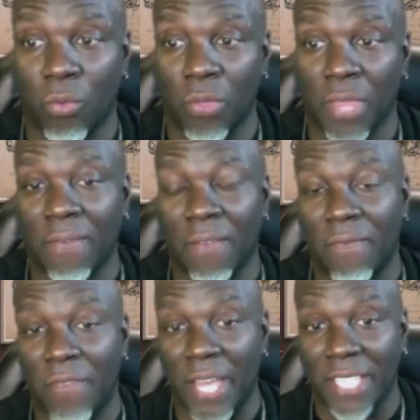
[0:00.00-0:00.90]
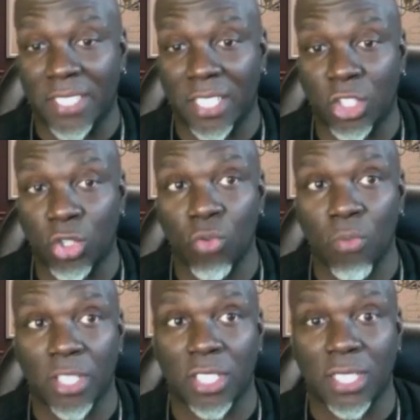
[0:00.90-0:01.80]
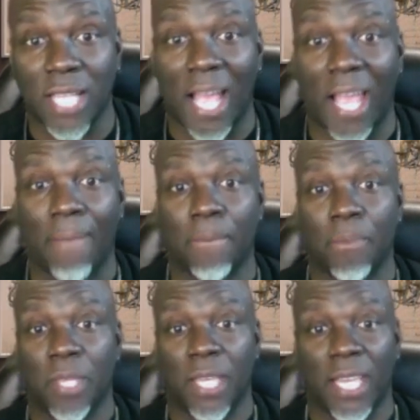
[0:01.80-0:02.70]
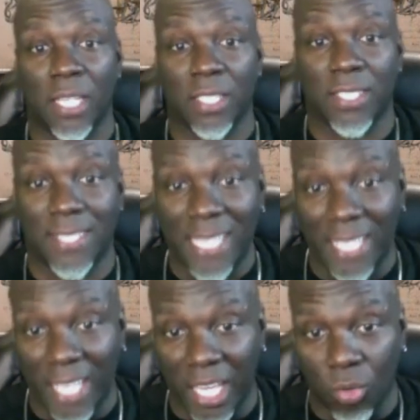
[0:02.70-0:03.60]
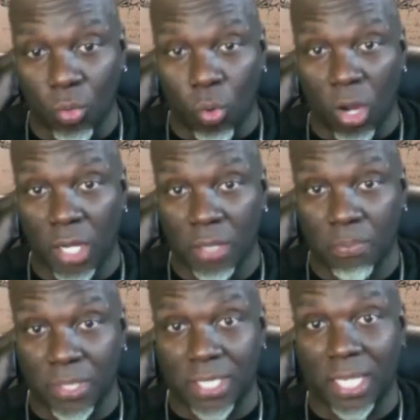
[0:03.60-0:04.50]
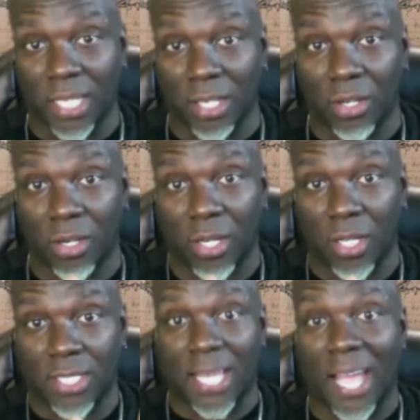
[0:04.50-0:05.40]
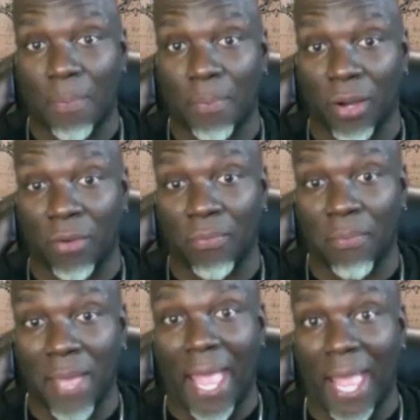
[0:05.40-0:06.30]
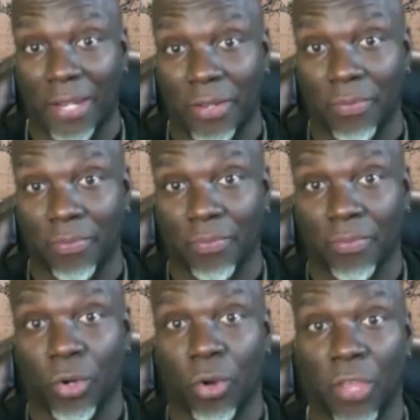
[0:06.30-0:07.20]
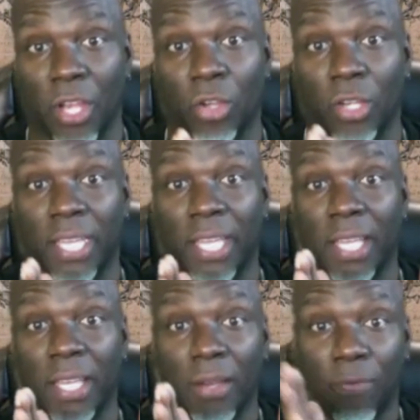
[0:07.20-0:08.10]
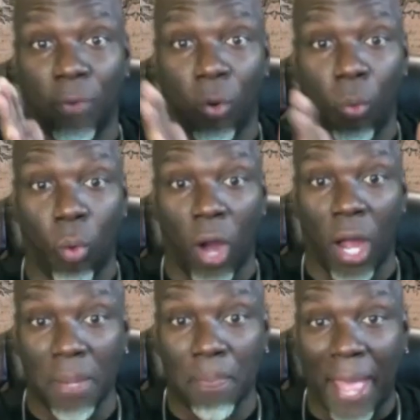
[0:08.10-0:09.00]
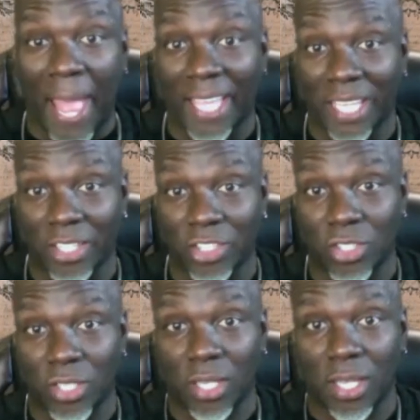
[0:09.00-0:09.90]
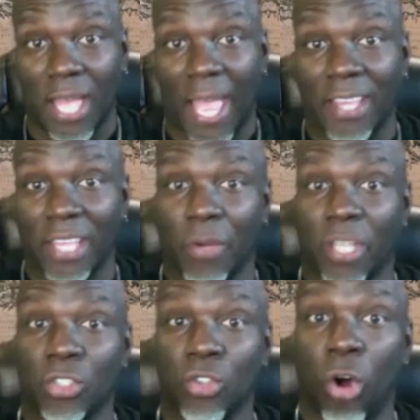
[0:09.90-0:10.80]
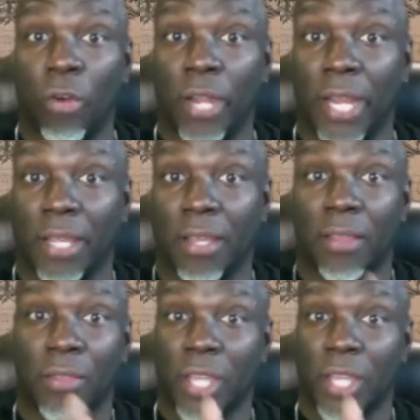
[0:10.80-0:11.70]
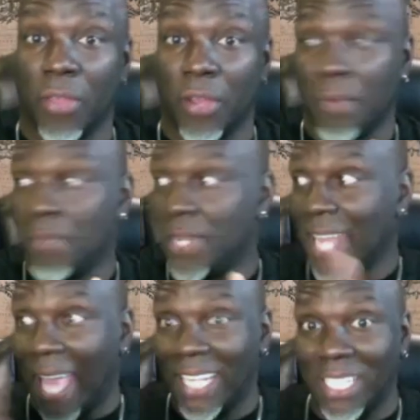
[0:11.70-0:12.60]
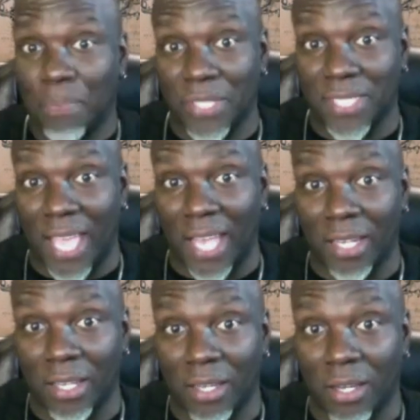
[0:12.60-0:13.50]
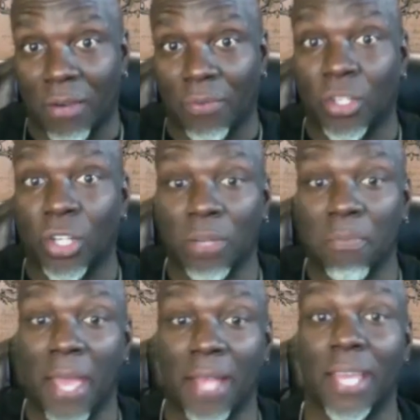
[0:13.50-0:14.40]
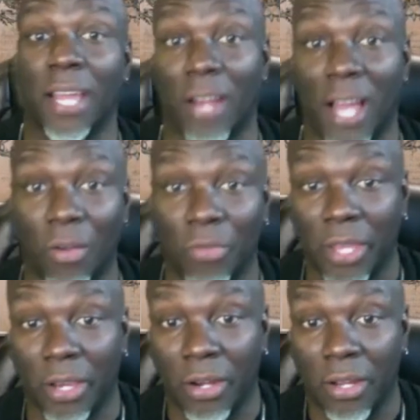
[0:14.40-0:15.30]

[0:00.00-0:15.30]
they've invested too much time in seeking one particular type of man or they're looking for one package and they're ignoring the other 90% of good men that are out there